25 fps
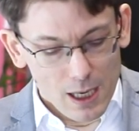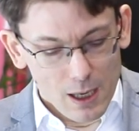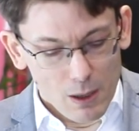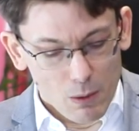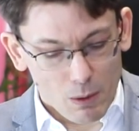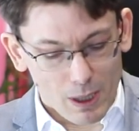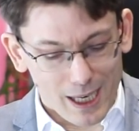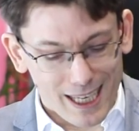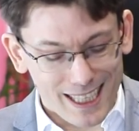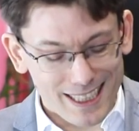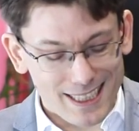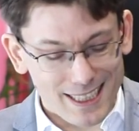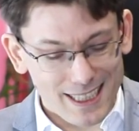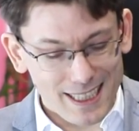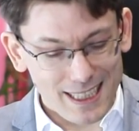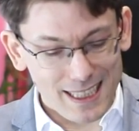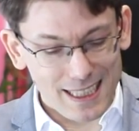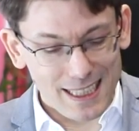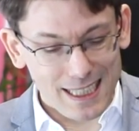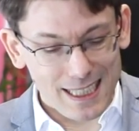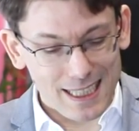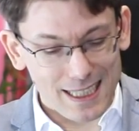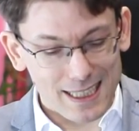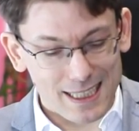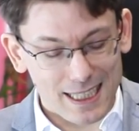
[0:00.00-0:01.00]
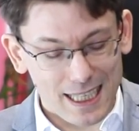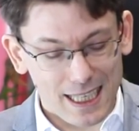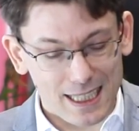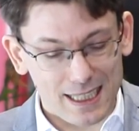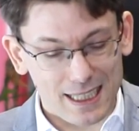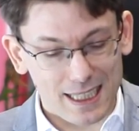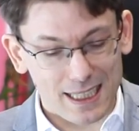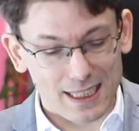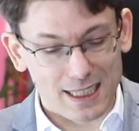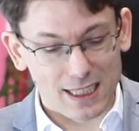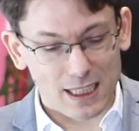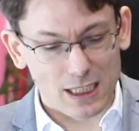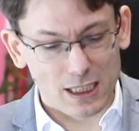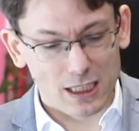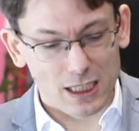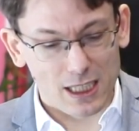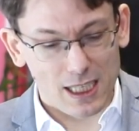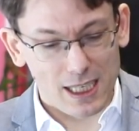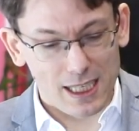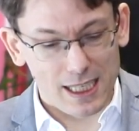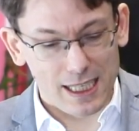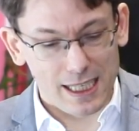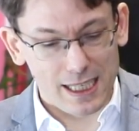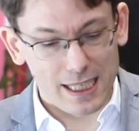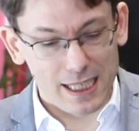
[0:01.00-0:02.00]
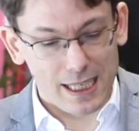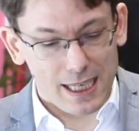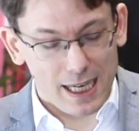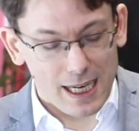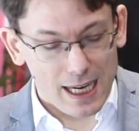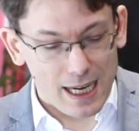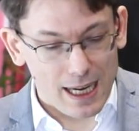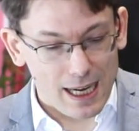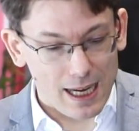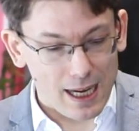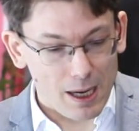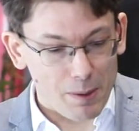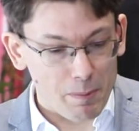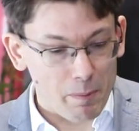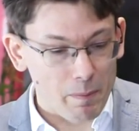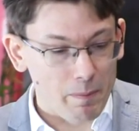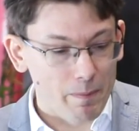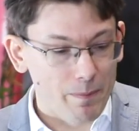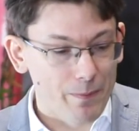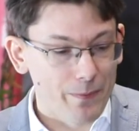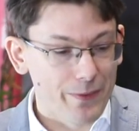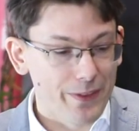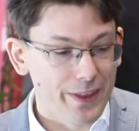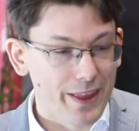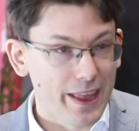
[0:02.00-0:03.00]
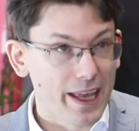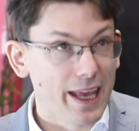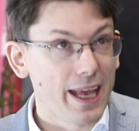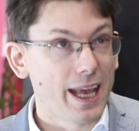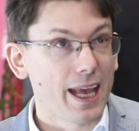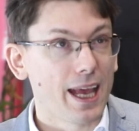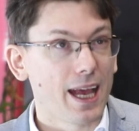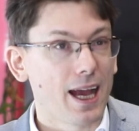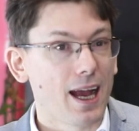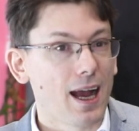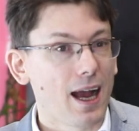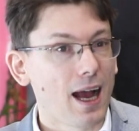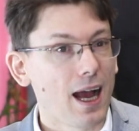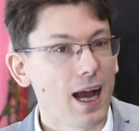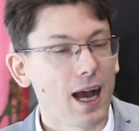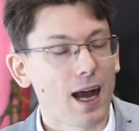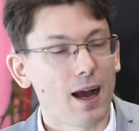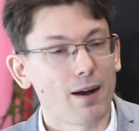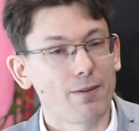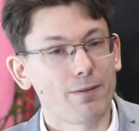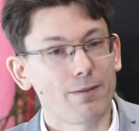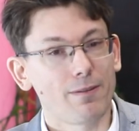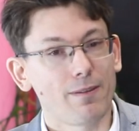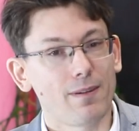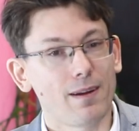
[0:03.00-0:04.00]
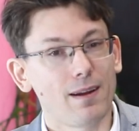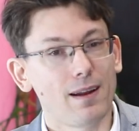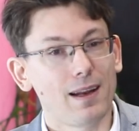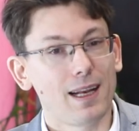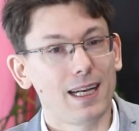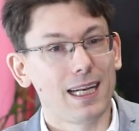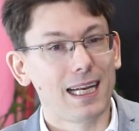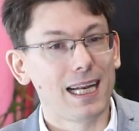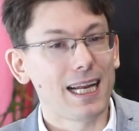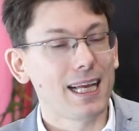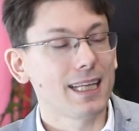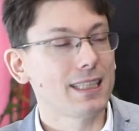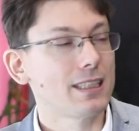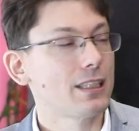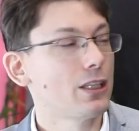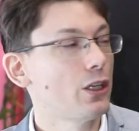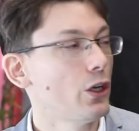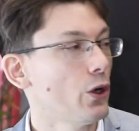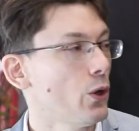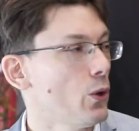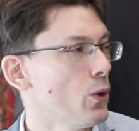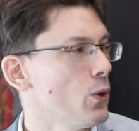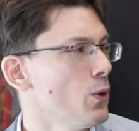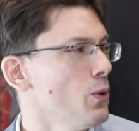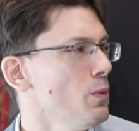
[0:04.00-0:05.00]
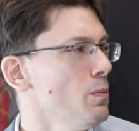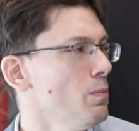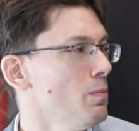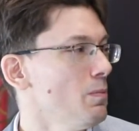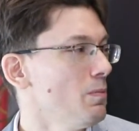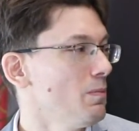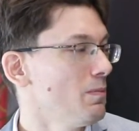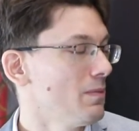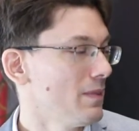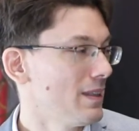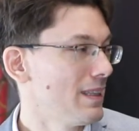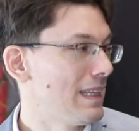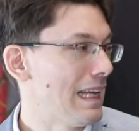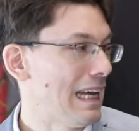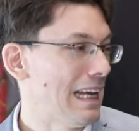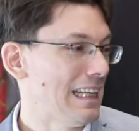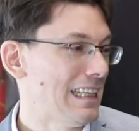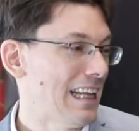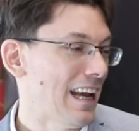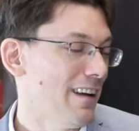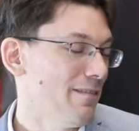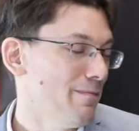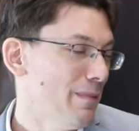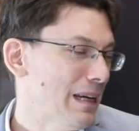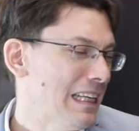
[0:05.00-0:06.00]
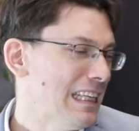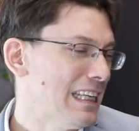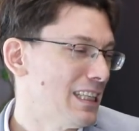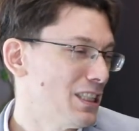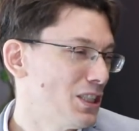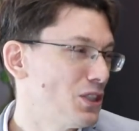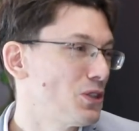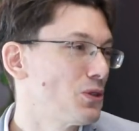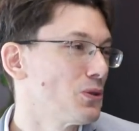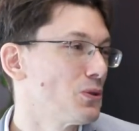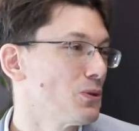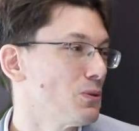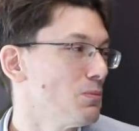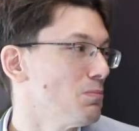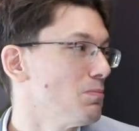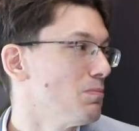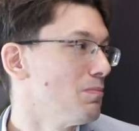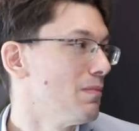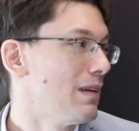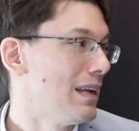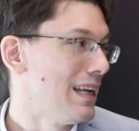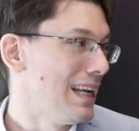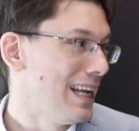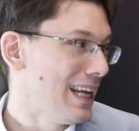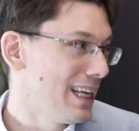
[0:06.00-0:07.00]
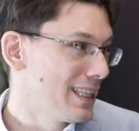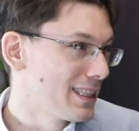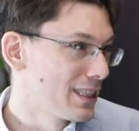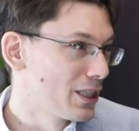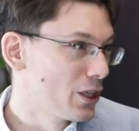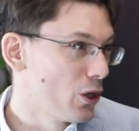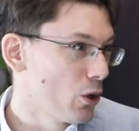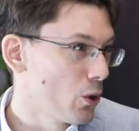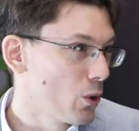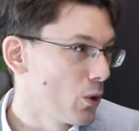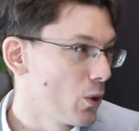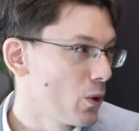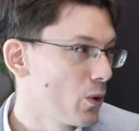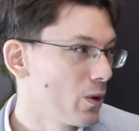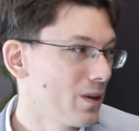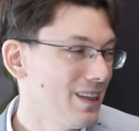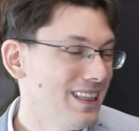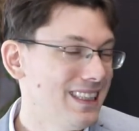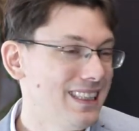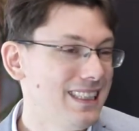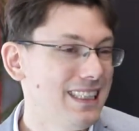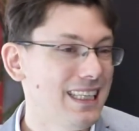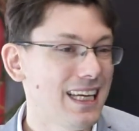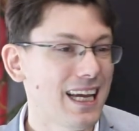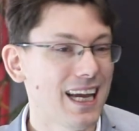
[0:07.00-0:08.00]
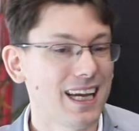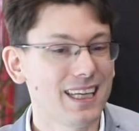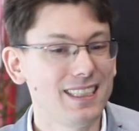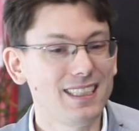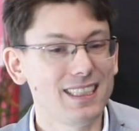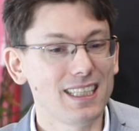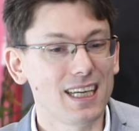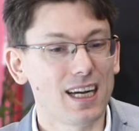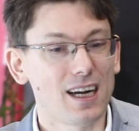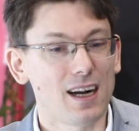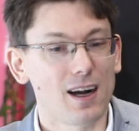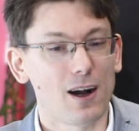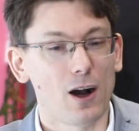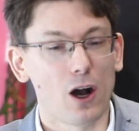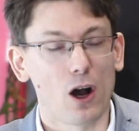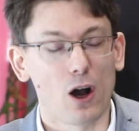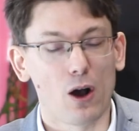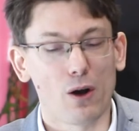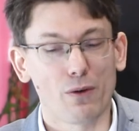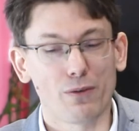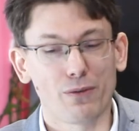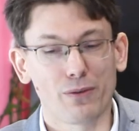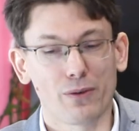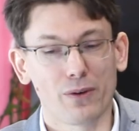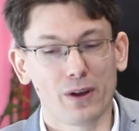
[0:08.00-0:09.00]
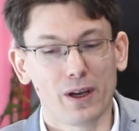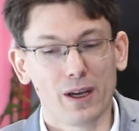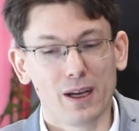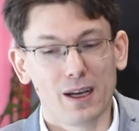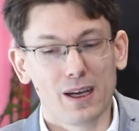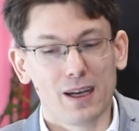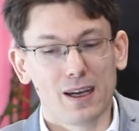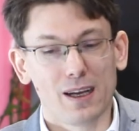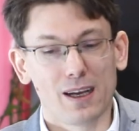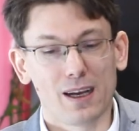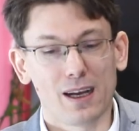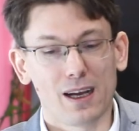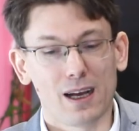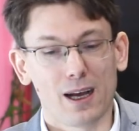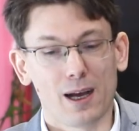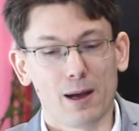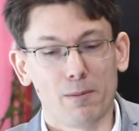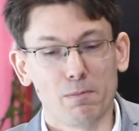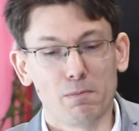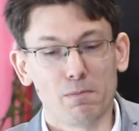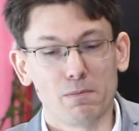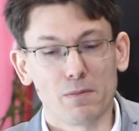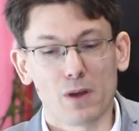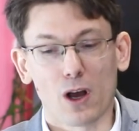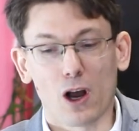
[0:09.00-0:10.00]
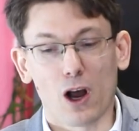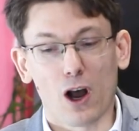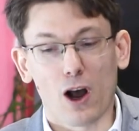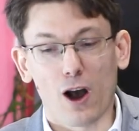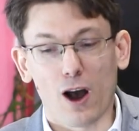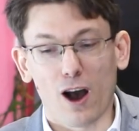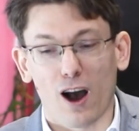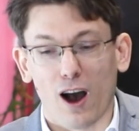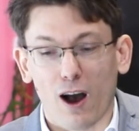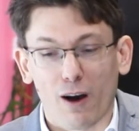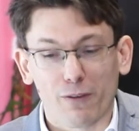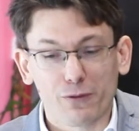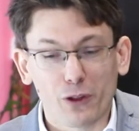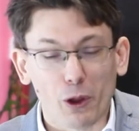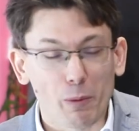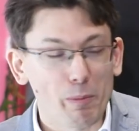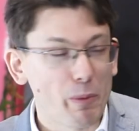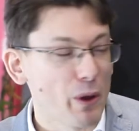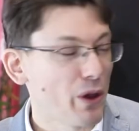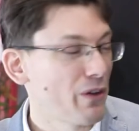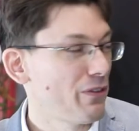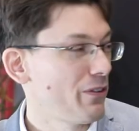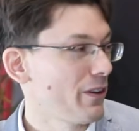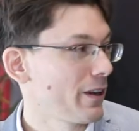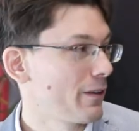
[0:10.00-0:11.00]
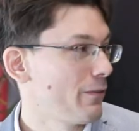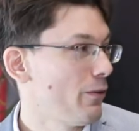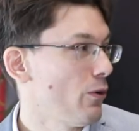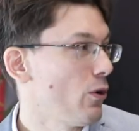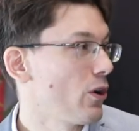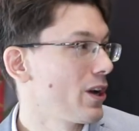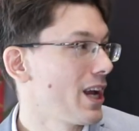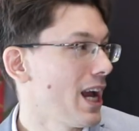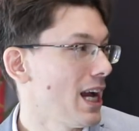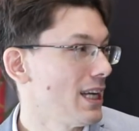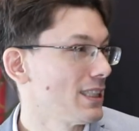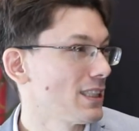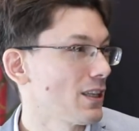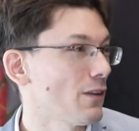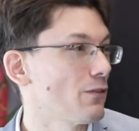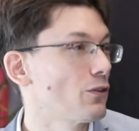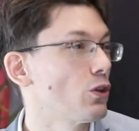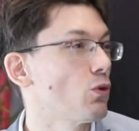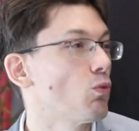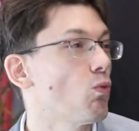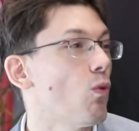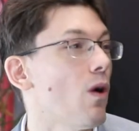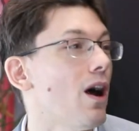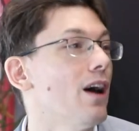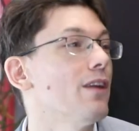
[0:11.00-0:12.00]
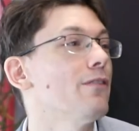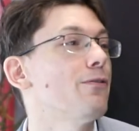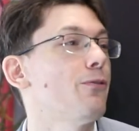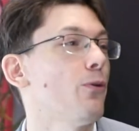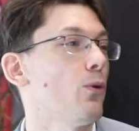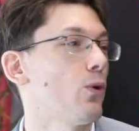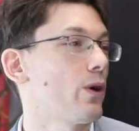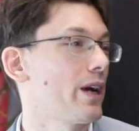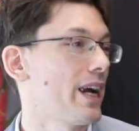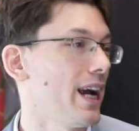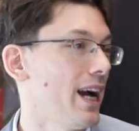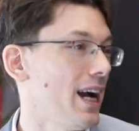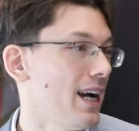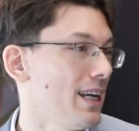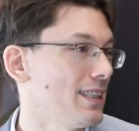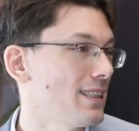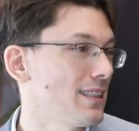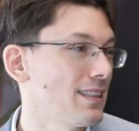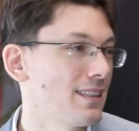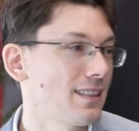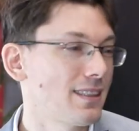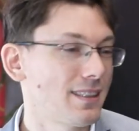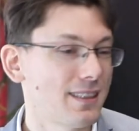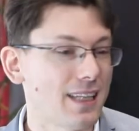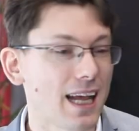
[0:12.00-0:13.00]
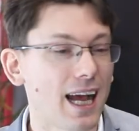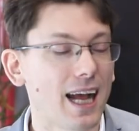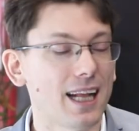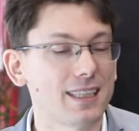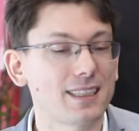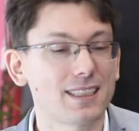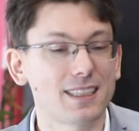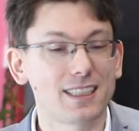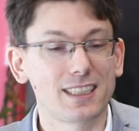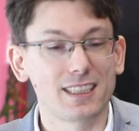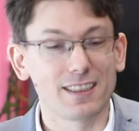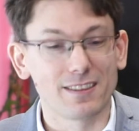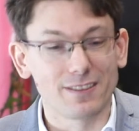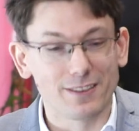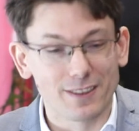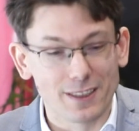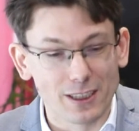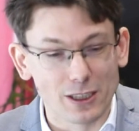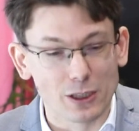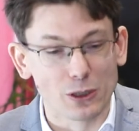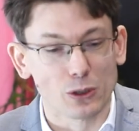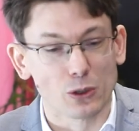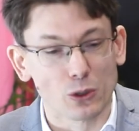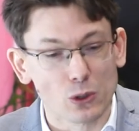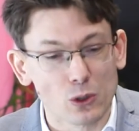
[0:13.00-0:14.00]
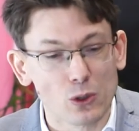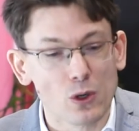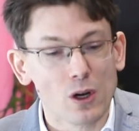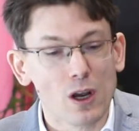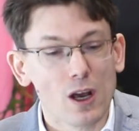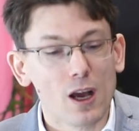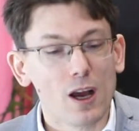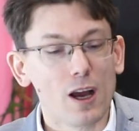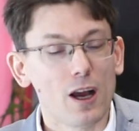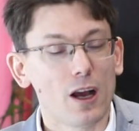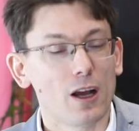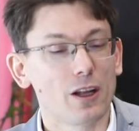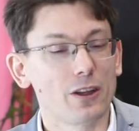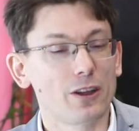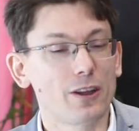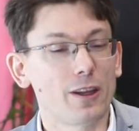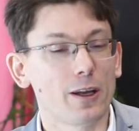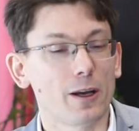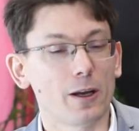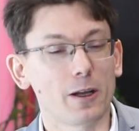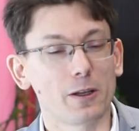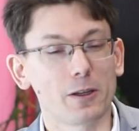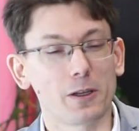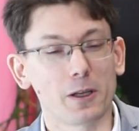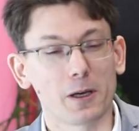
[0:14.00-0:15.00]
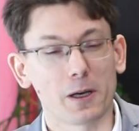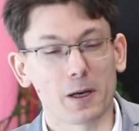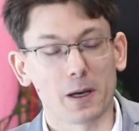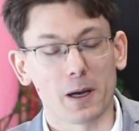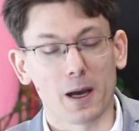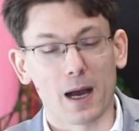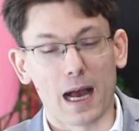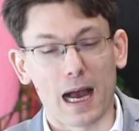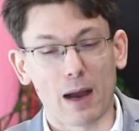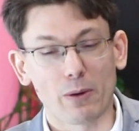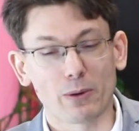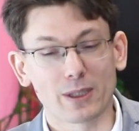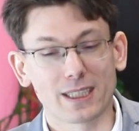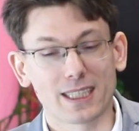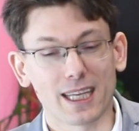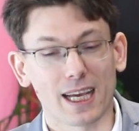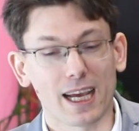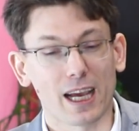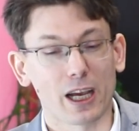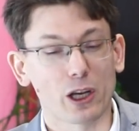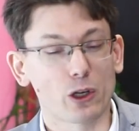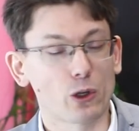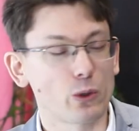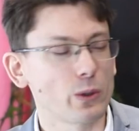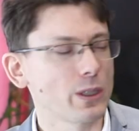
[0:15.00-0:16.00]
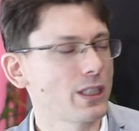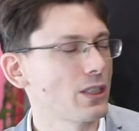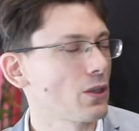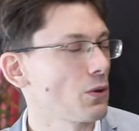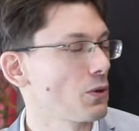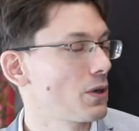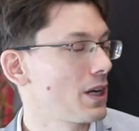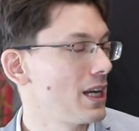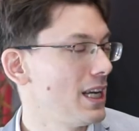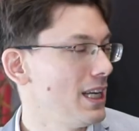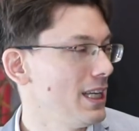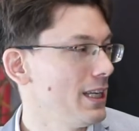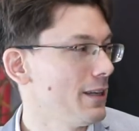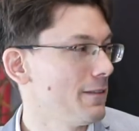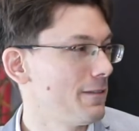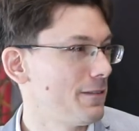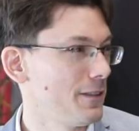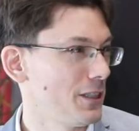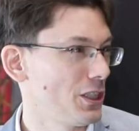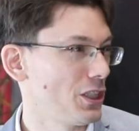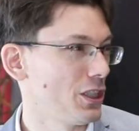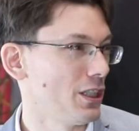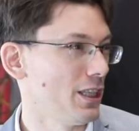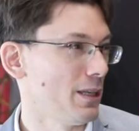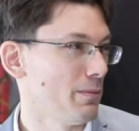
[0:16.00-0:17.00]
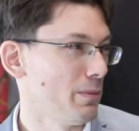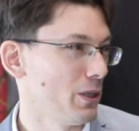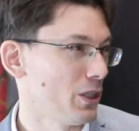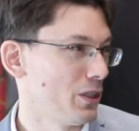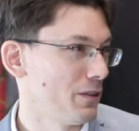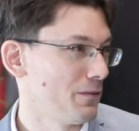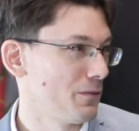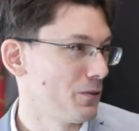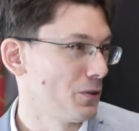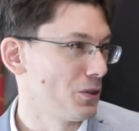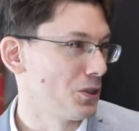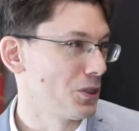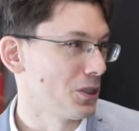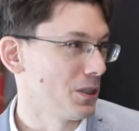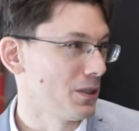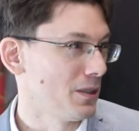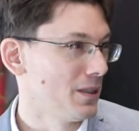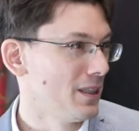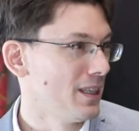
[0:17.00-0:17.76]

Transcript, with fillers: What I see is that essentially they have let go. They have managed to let go the idea of the perfect forecast, of the one forecast of that gives you the I would say a crystal clear vision about the future.